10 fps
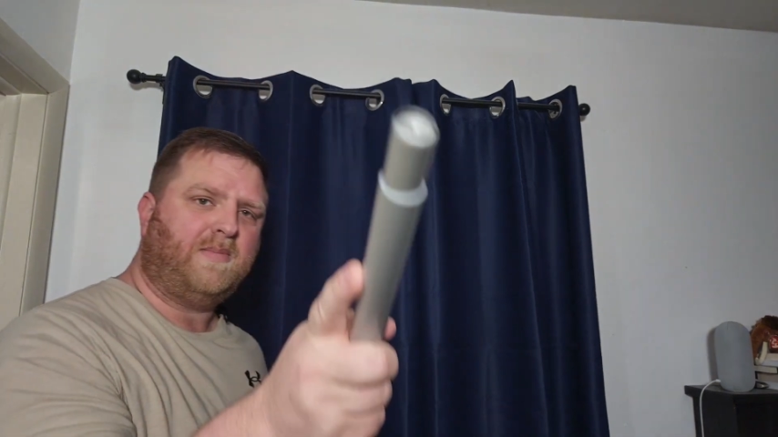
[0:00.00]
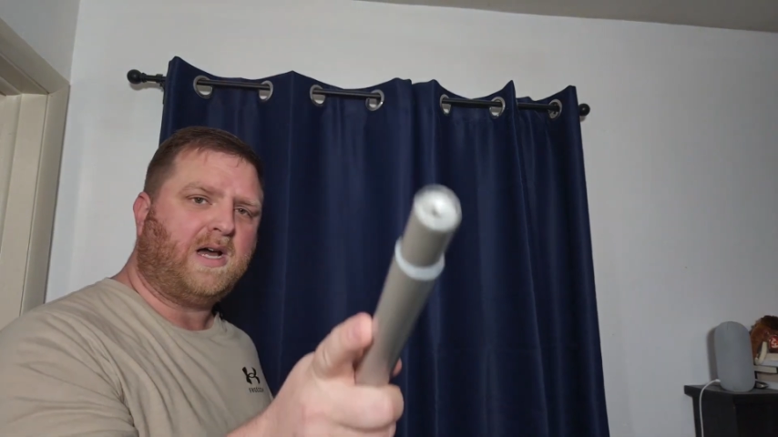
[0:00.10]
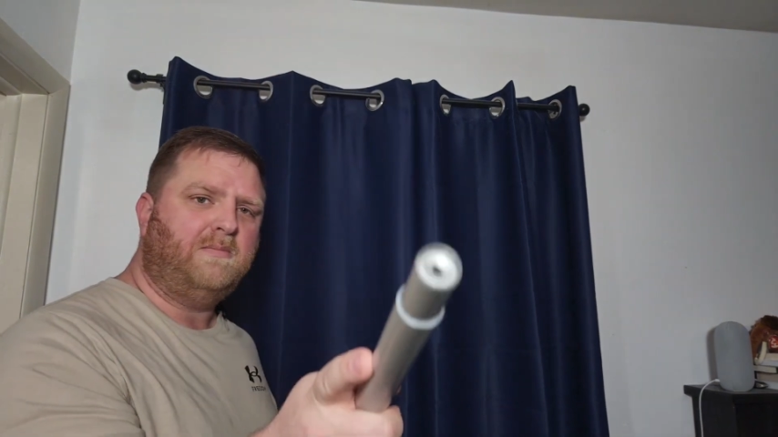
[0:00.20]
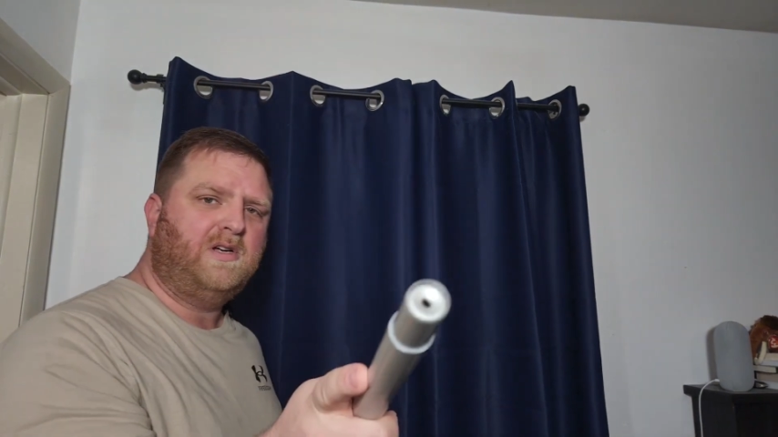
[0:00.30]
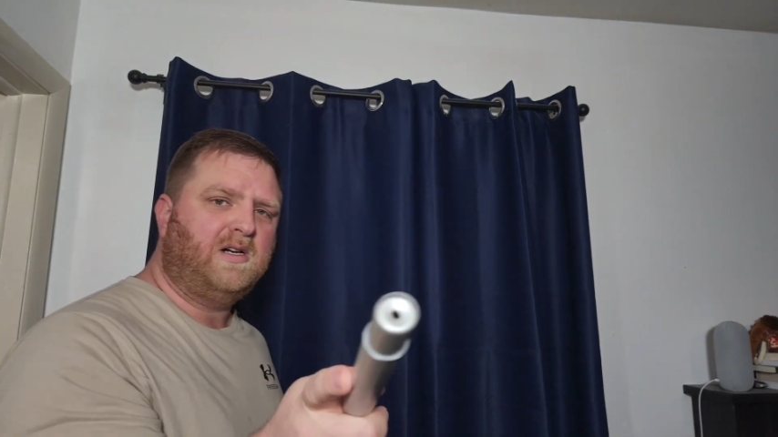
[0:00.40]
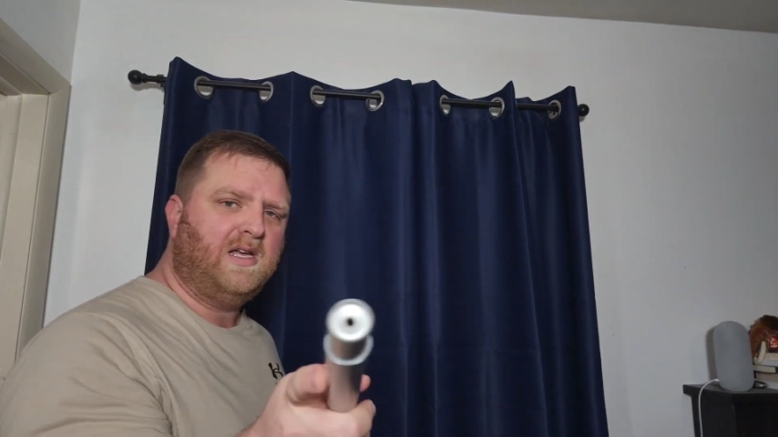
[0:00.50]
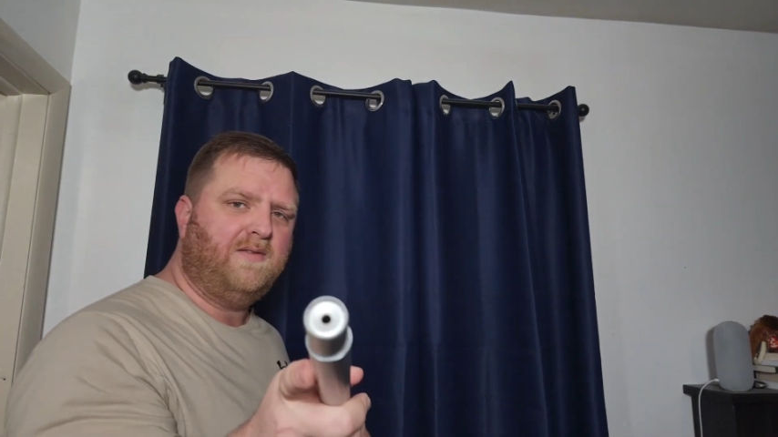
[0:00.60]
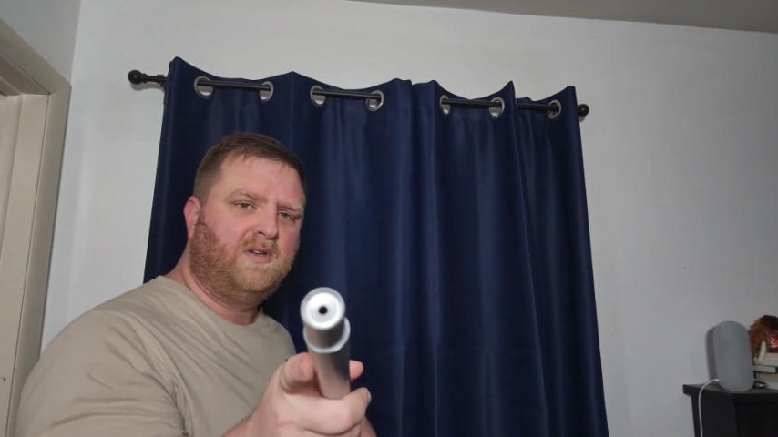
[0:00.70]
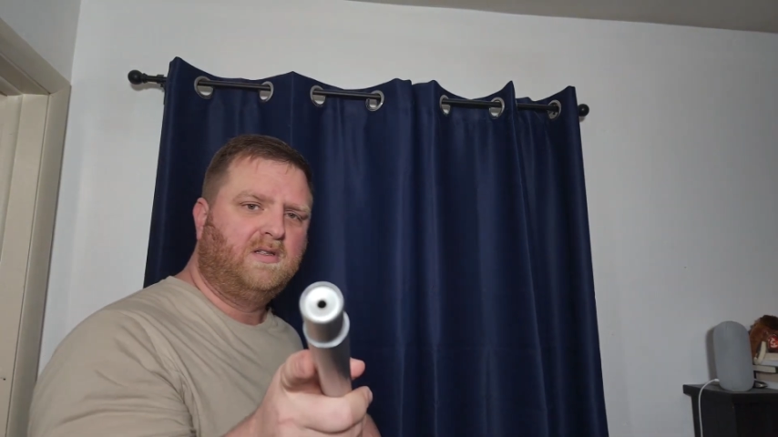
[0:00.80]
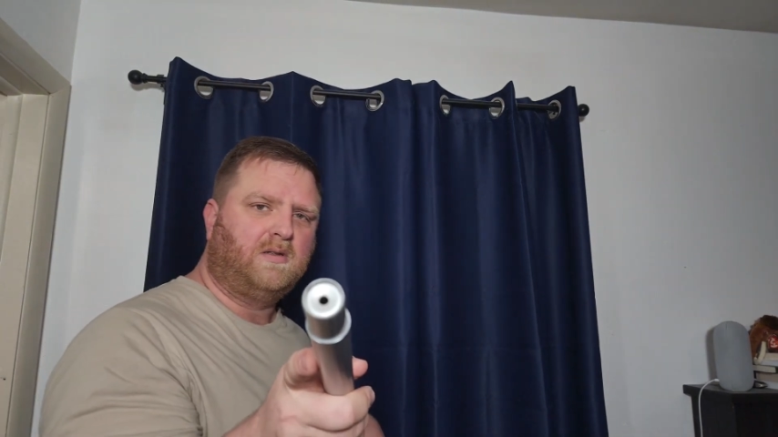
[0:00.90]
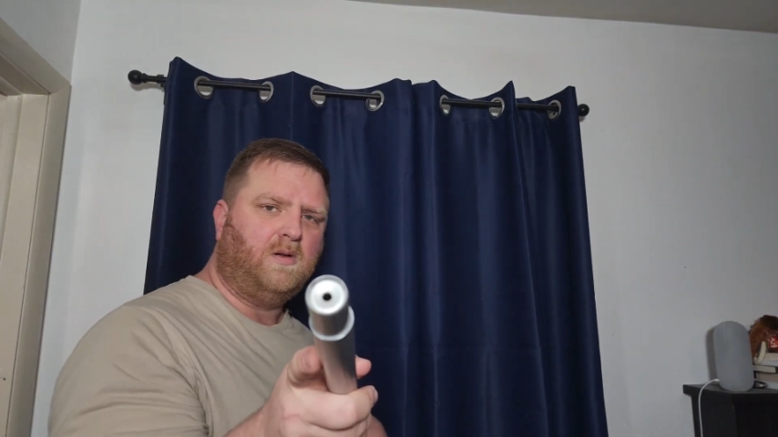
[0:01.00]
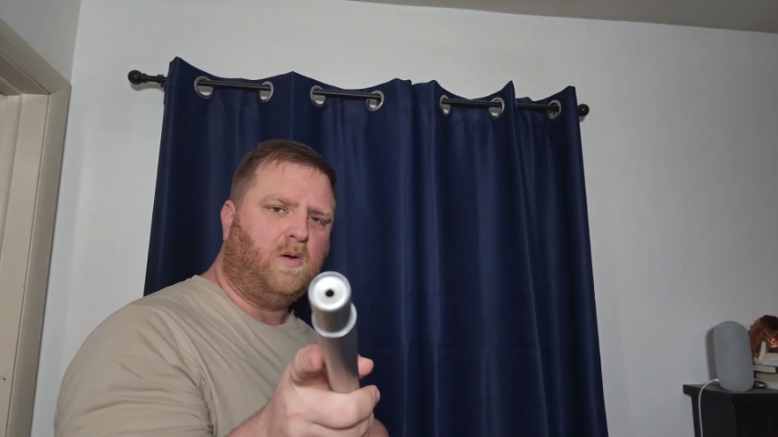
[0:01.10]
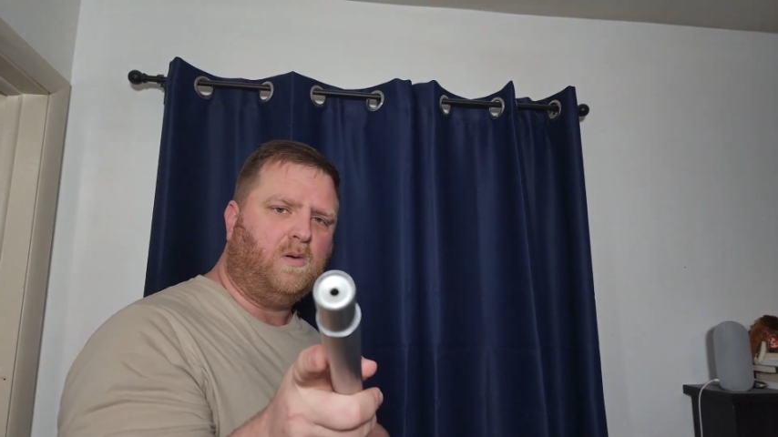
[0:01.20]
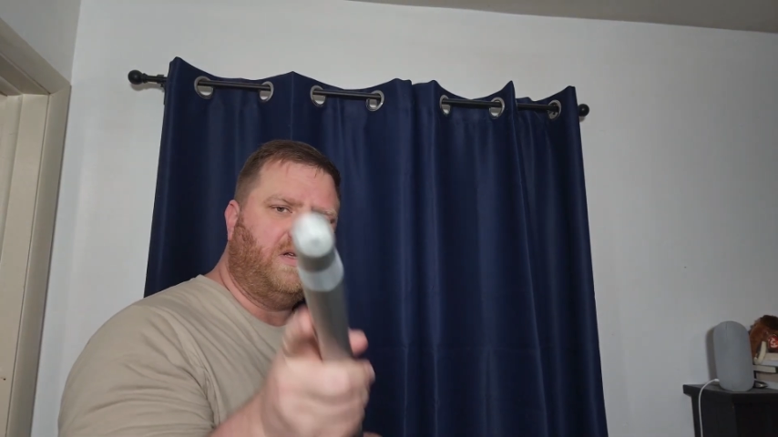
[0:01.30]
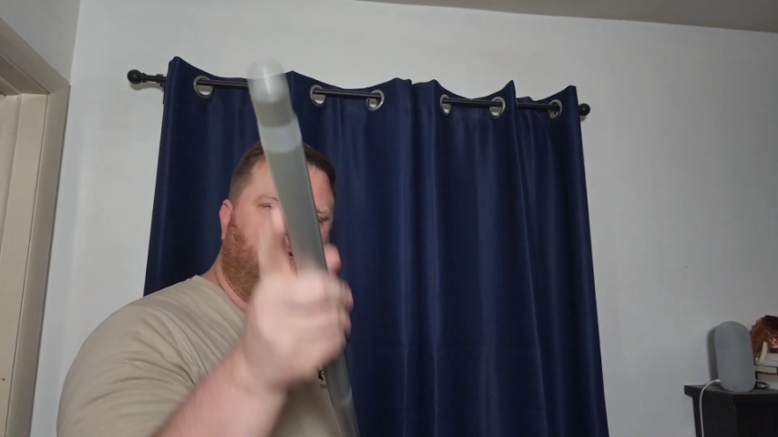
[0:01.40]
at the bottom, you're going to have your little
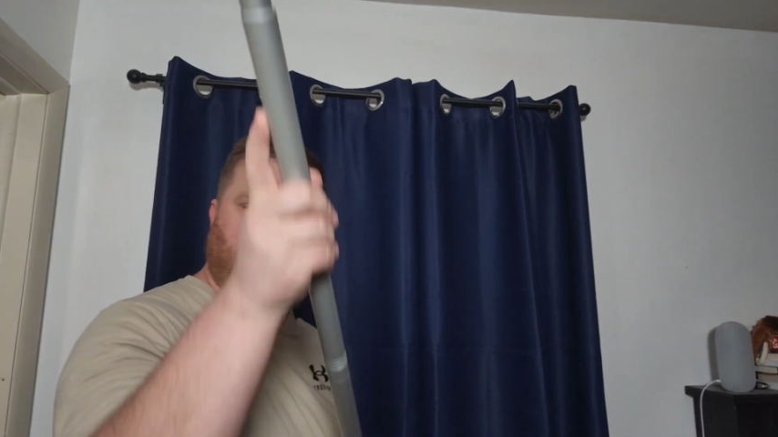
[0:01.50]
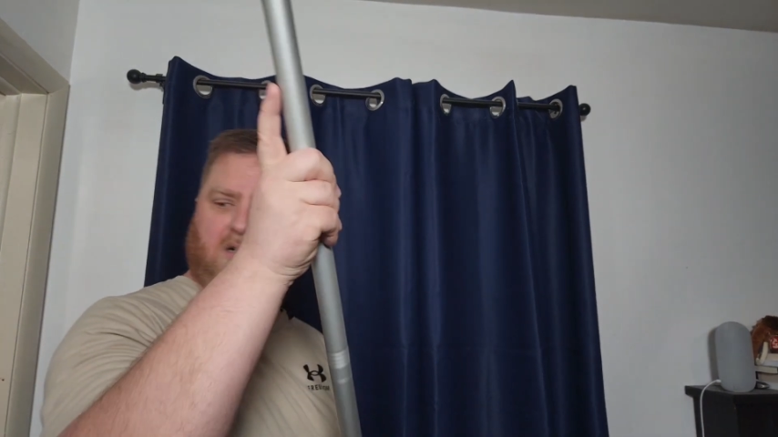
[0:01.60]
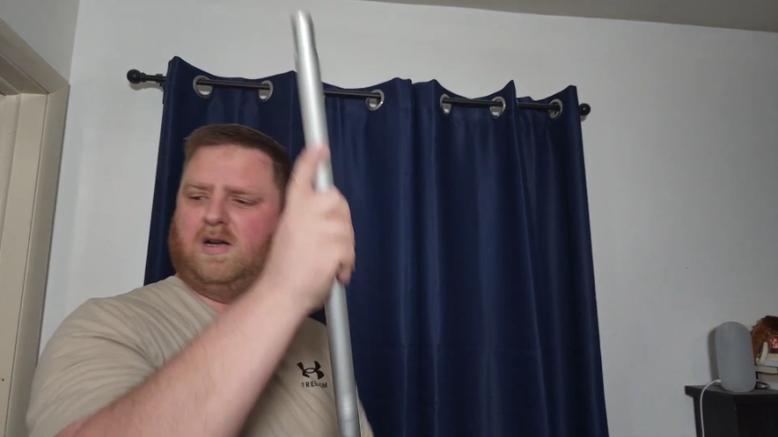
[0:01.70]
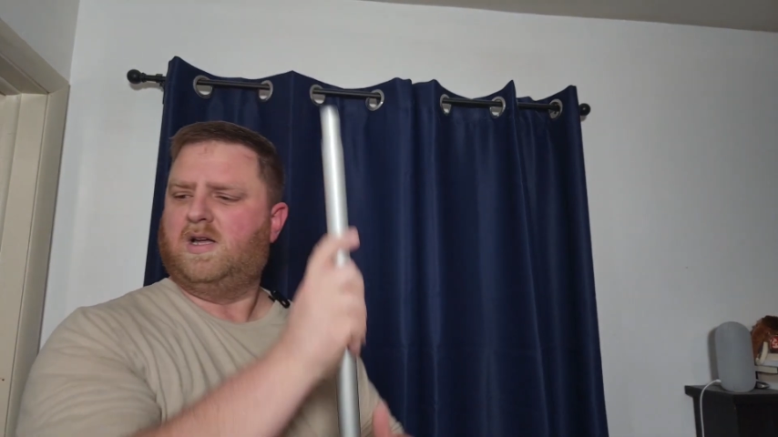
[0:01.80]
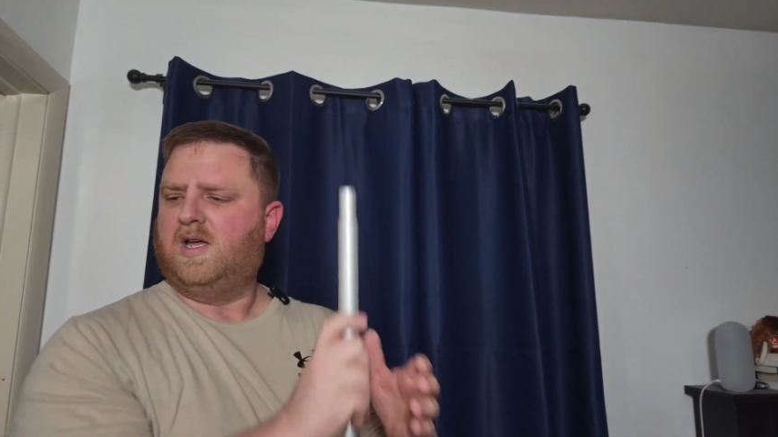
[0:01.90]
hole here.